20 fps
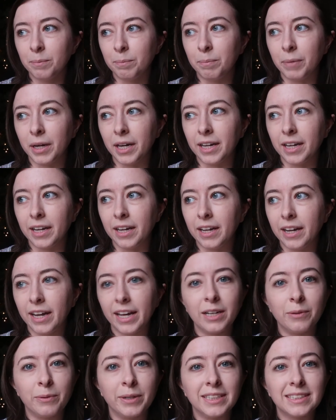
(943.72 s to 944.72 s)
But
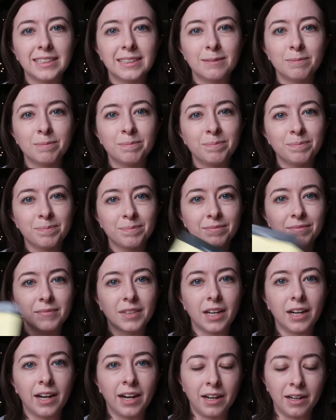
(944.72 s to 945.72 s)
anyways,
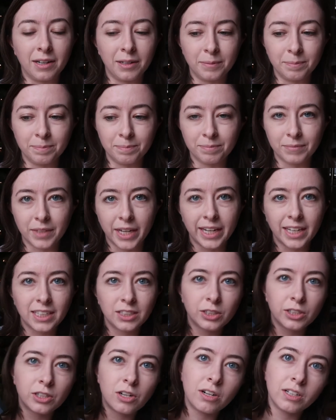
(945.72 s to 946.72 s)
I guess
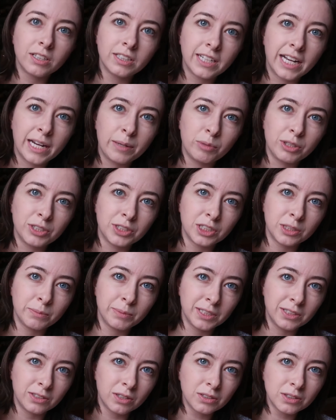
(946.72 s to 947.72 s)
you'd call it a time waster,
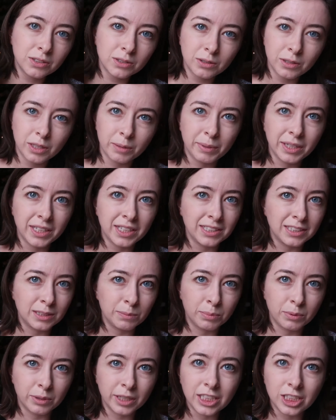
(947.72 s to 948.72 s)
but it's also a big
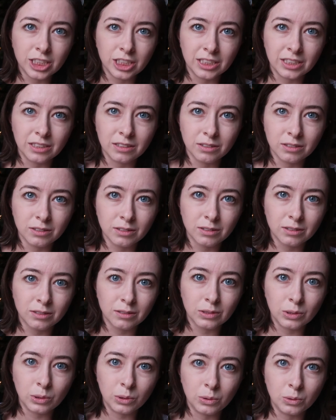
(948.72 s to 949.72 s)
inspiration,
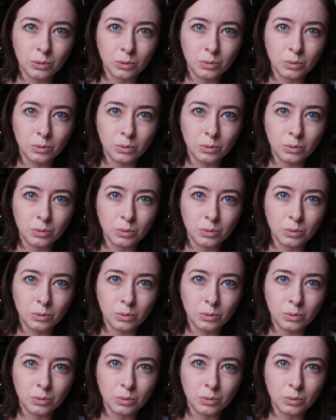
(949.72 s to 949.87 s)
so